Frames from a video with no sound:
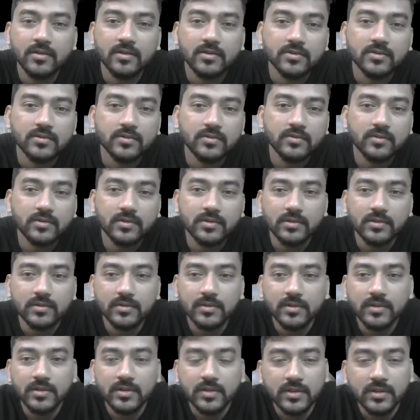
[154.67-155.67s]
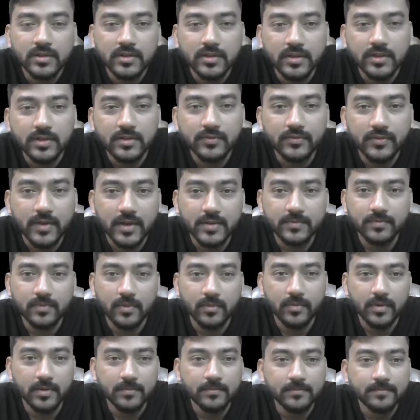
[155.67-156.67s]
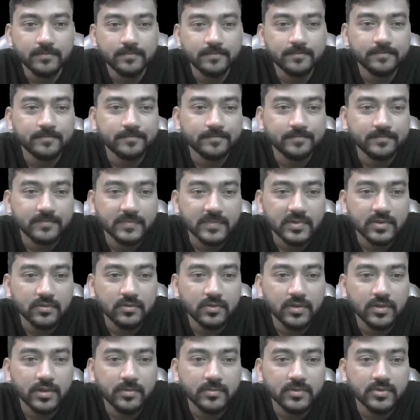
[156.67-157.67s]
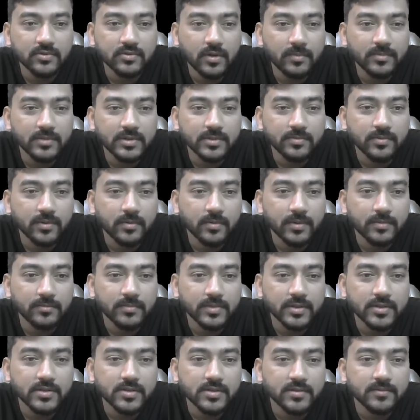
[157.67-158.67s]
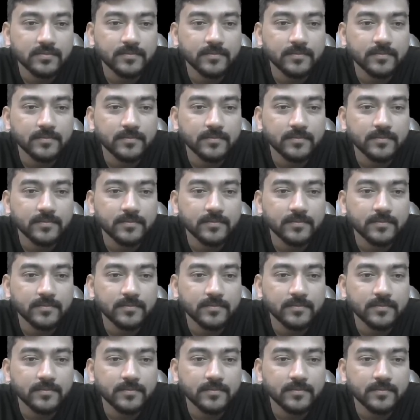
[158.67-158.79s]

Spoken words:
so here is the first problem. So let me solve this problem first.